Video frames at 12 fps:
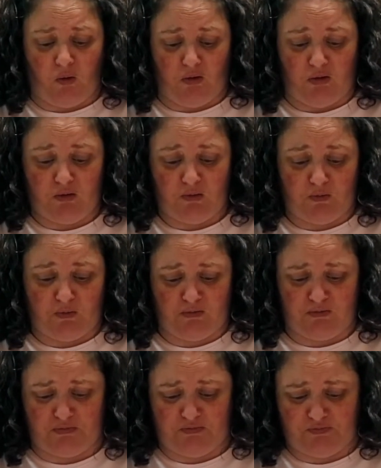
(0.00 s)

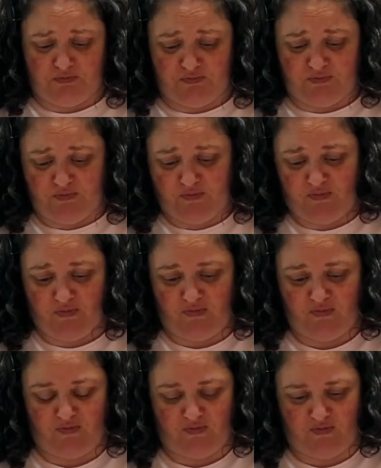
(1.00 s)

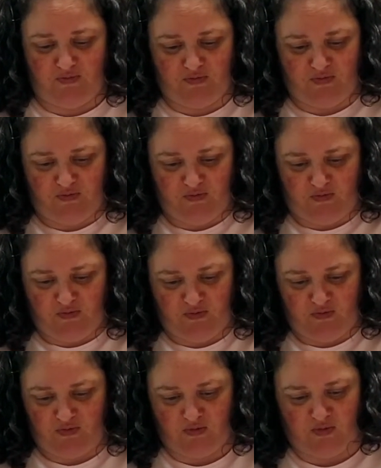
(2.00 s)

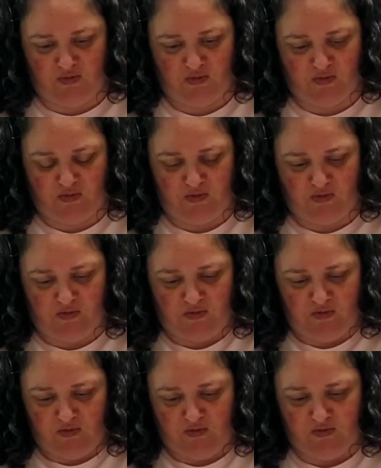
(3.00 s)

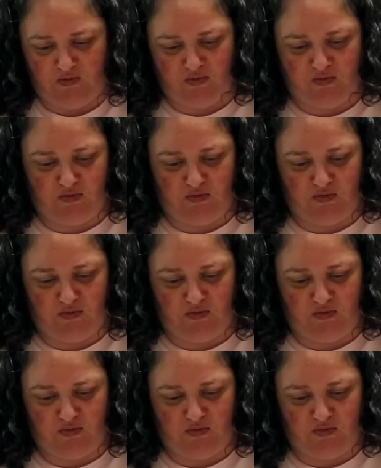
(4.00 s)
This person isn't speaking.